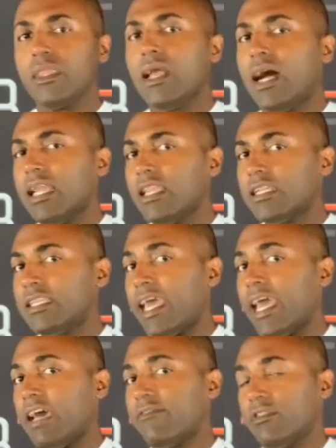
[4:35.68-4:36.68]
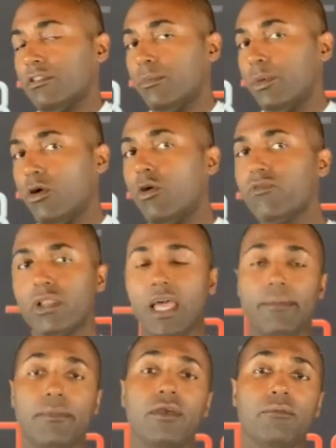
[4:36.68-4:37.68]
I like to have a little bit of
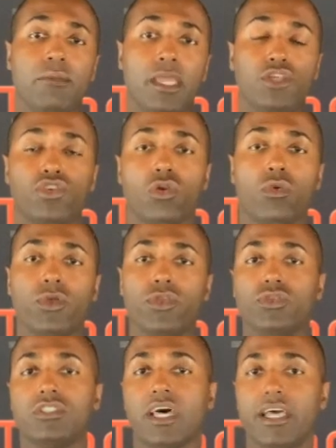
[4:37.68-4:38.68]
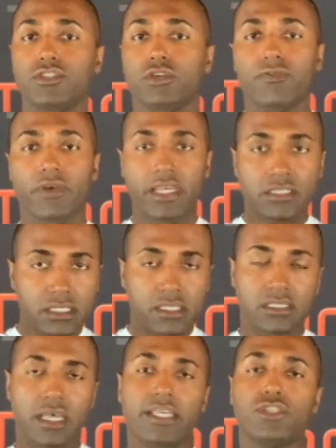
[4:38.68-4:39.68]
overlap. Make sure when you size your vest, the
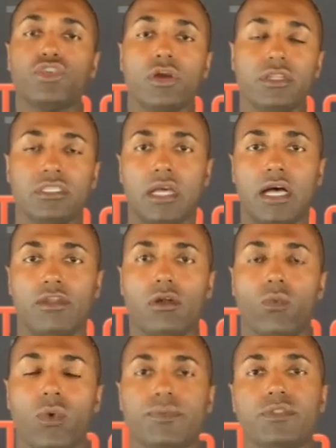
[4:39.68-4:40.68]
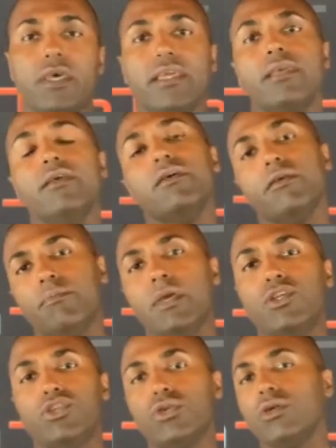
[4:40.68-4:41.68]
size chart is on our website.
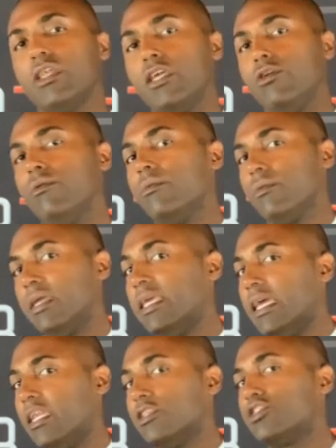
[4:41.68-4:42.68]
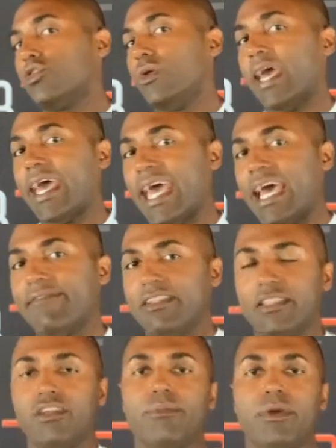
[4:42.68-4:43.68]
Make sure that you get it so you have a
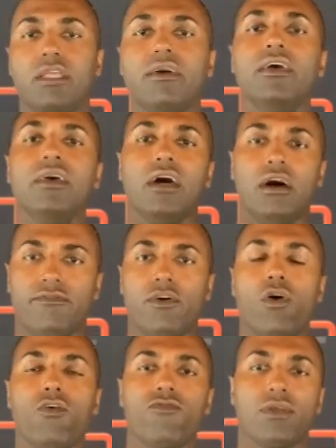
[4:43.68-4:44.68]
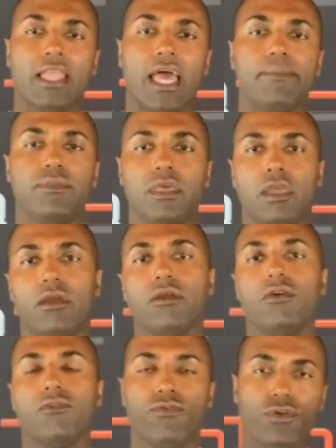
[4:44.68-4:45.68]
little bit of overlap there
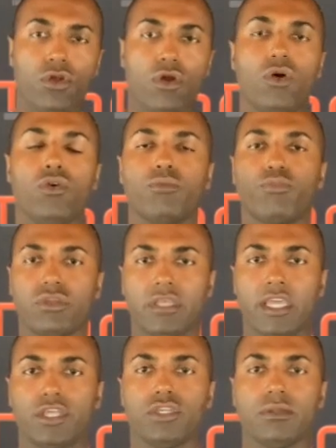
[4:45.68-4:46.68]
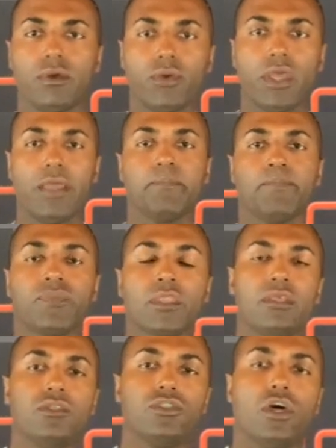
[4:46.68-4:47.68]
for your own protection, okay?
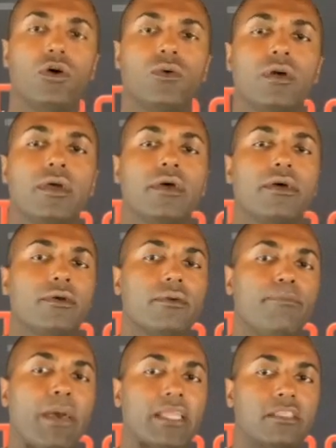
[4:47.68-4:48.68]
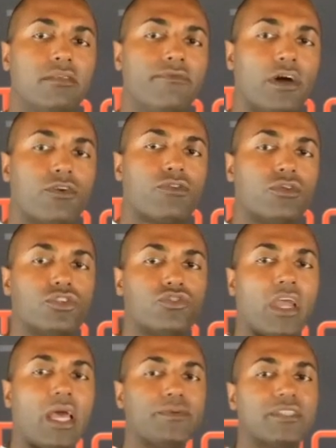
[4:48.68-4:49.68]
So back to the Velcro
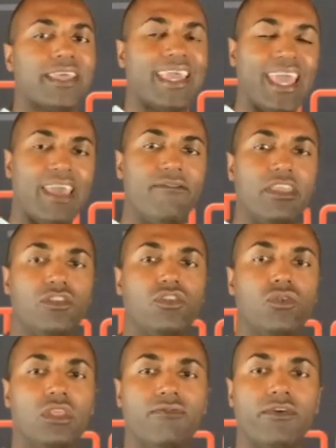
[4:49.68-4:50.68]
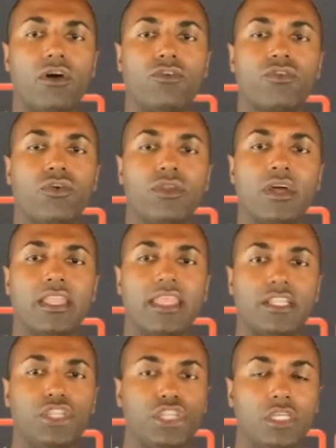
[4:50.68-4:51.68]
straps, heavy duty Velcro, none of
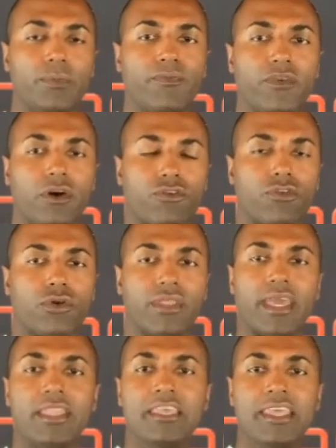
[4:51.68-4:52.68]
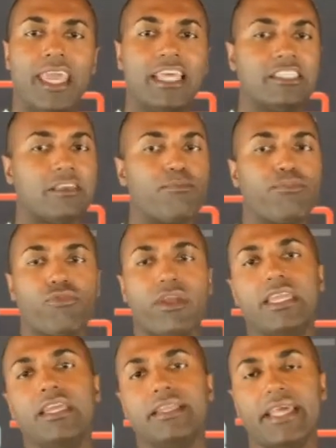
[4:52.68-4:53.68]
that cheap Velcro that ends up
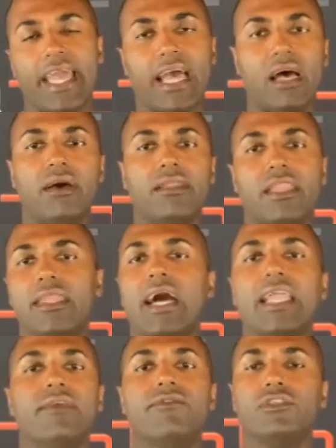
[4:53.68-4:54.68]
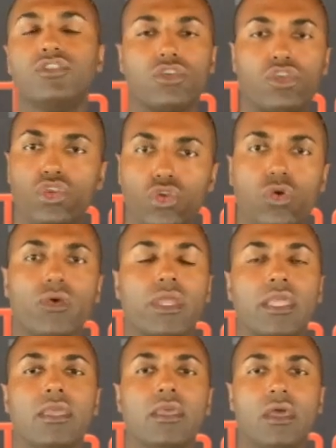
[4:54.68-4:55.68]
breaking down and not even
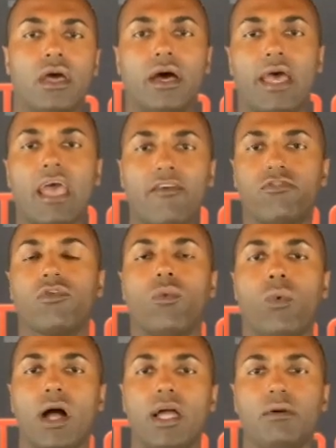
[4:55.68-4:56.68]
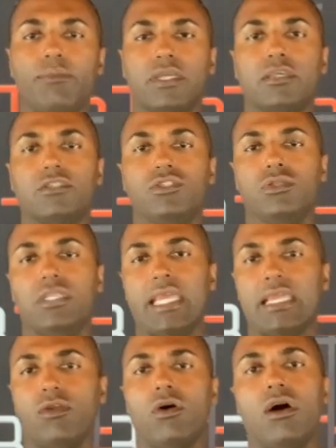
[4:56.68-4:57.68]
securing uh, after a while because you
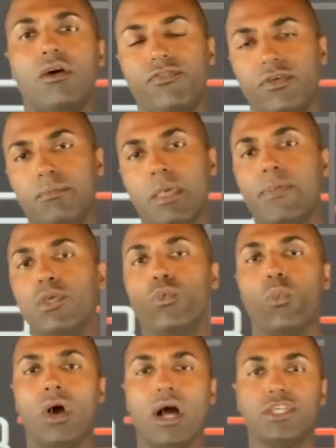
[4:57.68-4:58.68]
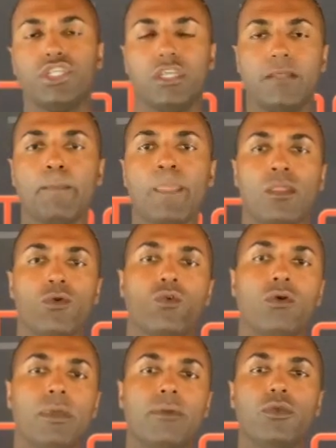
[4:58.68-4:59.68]
take it off and maybe you wash it
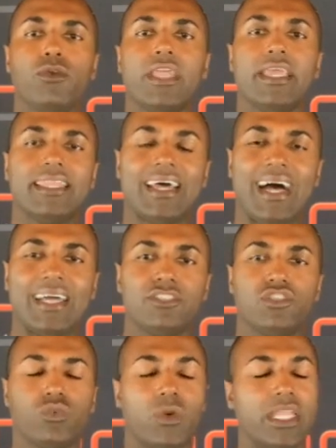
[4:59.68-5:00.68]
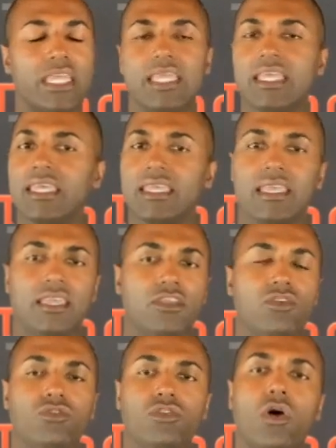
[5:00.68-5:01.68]
or maybe you're getting hot and sweaty
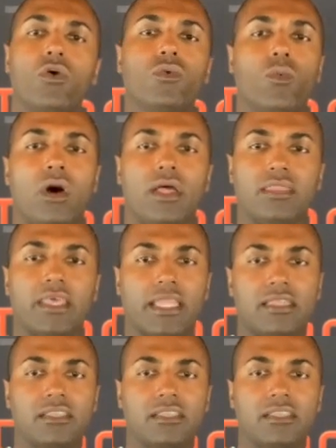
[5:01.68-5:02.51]
you don't want that.